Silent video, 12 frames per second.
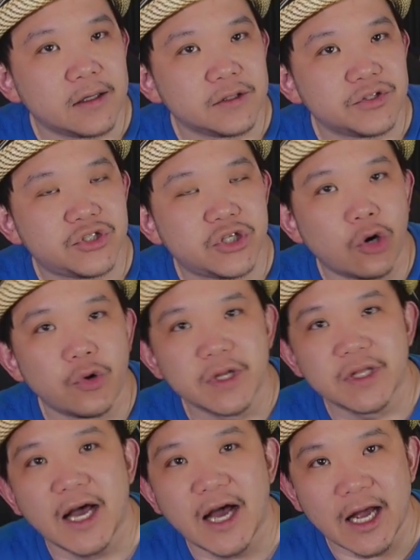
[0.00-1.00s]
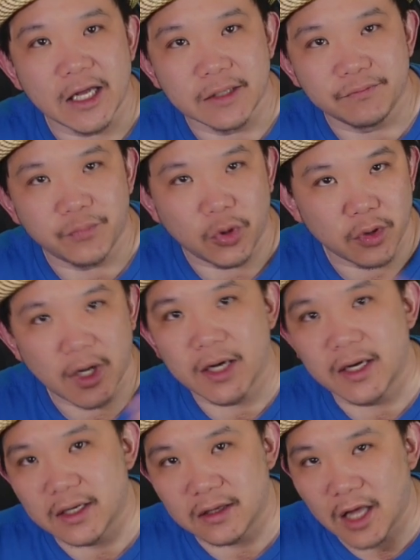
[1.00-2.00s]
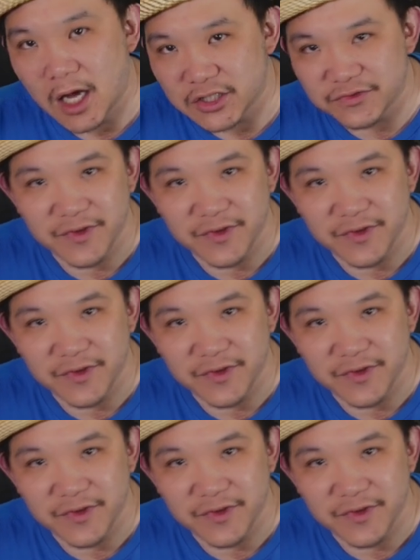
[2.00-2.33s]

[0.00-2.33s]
showing that I pulled out a large